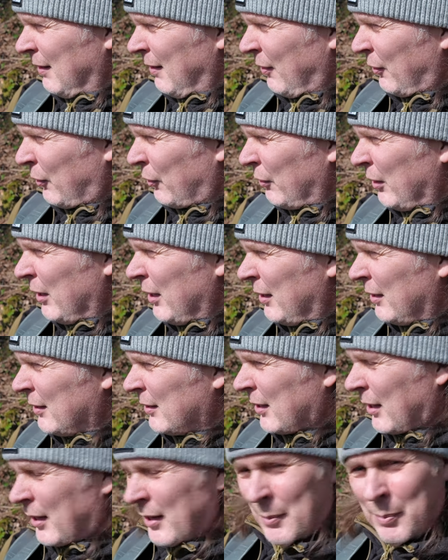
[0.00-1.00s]
3
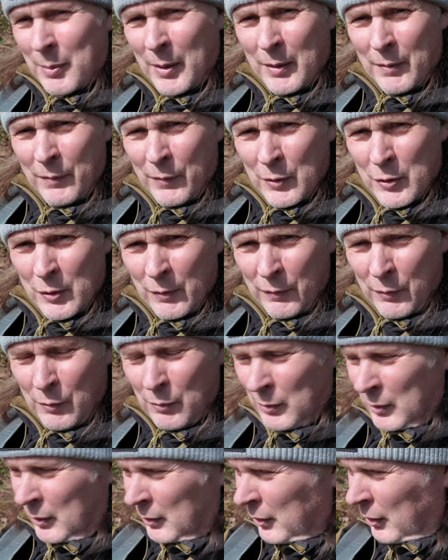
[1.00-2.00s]
entire platefuls of
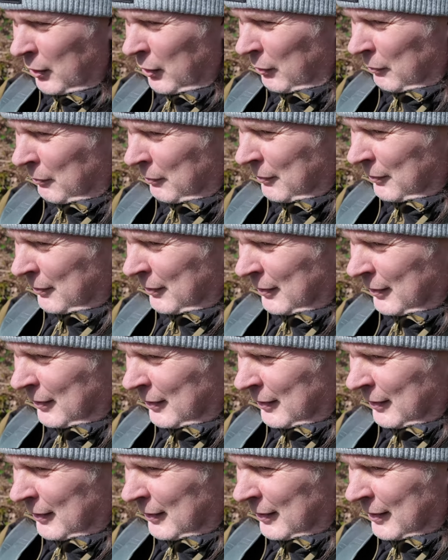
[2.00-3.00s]
food, didn't you?
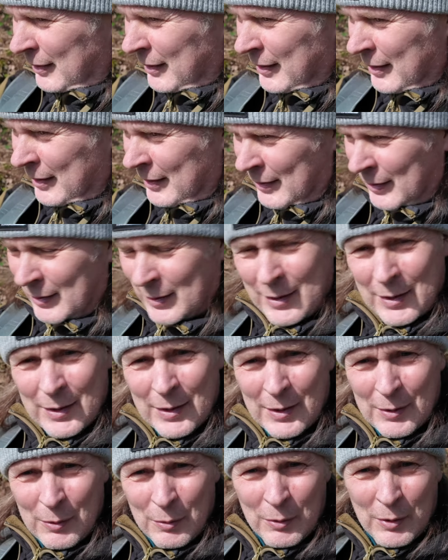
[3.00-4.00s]
Yes, yeah,
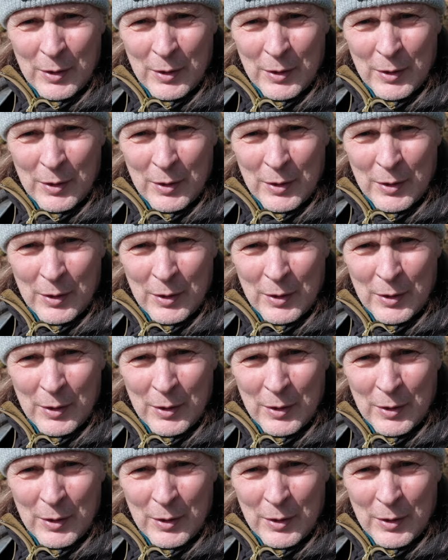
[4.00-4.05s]
all